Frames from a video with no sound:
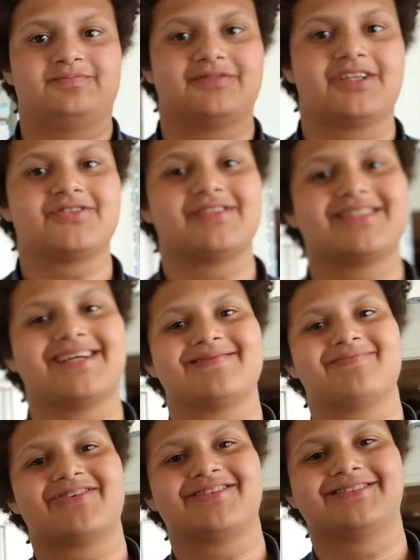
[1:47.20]
this one
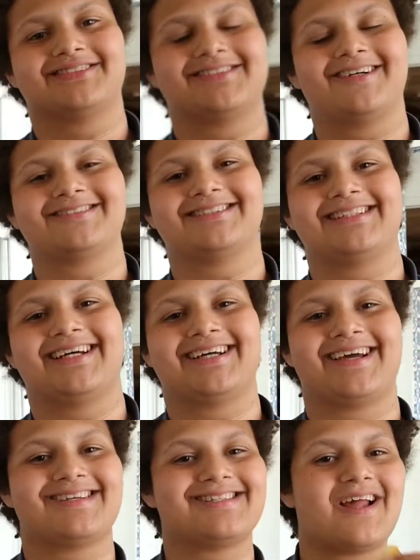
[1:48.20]
tastes more salty, I
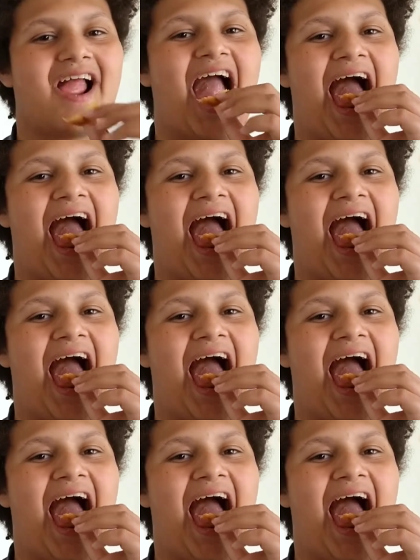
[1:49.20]
guess,